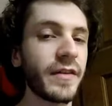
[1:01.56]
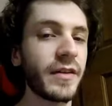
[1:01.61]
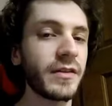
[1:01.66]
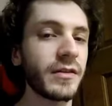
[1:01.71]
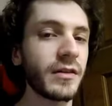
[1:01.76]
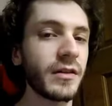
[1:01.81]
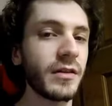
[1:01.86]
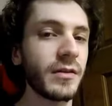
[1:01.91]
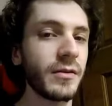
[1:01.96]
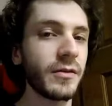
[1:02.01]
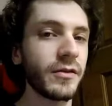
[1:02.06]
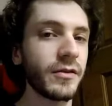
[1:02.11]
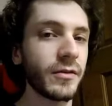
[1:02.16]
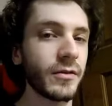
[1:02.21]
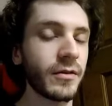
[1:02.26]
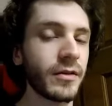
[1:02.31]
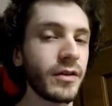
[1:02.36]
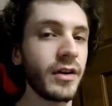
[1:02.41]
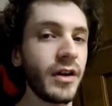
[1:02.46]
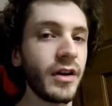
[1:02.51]
close
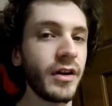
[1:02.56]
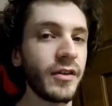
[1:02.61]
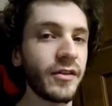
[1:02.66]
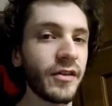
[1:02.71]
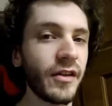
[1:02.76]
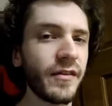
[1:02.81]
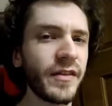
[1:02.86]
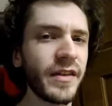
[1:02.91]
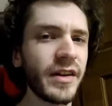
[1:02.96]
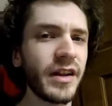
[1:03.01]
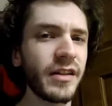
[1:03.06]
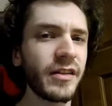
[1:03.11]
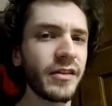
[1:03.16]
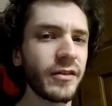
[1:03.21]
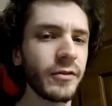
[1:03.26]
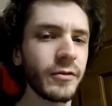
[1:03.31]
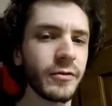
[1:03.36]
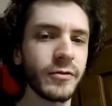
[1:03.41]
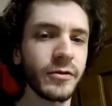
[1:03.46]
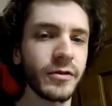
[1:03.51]
or something that's
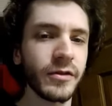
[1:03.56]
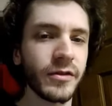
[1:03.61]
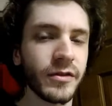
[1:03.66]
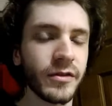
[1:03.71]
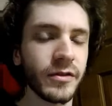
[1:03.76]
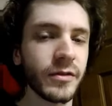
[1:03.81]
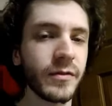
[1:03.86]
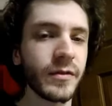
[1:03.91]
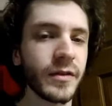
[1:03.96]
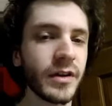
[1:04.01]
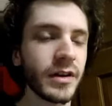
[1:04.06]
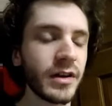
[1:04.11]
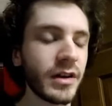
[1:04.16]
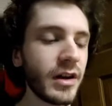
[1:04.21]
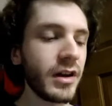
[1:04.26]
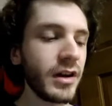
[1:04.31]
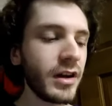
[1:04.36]
usually soothing